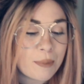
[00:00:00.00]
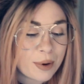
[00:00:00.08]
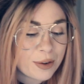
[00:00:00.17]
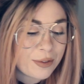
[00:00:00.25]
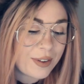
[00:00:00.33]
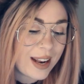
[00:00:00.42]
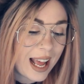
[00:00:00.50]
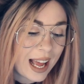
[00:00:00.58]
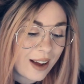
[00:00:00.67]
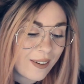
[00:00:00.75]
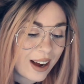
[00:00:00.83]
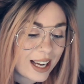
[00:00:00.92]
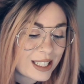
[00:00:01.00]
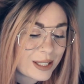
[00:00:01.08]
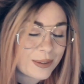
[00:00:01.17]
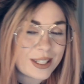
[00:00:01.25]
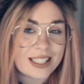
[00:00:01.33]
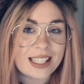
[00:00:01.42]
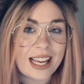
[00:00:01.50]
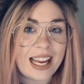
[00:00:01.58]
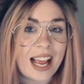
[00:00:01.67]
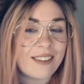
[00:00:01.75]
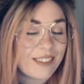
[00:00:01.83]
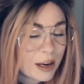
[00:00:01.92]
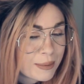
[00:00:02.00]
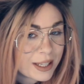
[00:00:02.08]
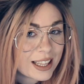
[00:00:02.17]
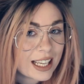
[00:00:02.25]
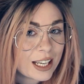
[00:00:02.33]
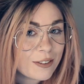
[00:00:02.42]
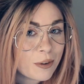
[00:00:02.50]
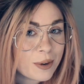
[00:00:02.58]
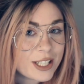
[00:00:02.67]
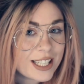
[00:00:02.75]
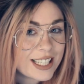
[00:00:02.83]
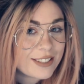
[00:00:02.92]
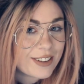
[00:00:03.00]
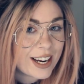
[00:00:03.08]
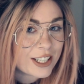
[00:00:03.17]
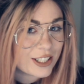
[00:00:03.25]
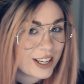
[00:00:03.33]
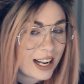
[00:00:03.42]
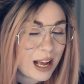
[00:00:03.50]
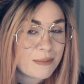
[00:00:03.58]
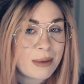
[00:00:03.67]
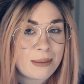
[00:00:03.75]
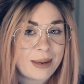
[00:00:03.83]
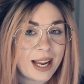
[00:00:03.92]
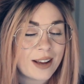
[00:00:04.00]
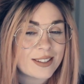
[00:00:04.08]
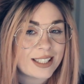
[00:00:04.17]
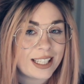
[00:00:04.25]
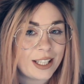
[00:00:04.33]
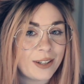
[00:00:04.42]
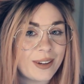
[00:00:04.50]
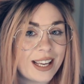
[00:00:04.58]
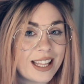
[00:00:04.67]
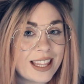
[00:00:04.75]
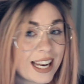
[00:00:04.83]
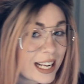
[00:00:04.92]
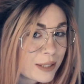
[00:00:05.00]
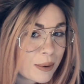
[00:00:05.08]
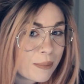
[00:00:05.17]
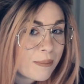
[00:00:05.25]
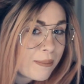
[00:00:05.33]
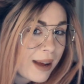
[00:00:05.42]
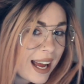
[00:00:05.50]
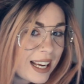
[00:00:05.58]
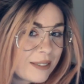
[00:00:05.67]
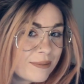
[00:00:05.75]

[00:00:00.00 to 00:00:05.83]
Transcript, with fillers: but for now I just want to say a very big thank you for watching this reaction and maybe I'll see you in the next one. Bye!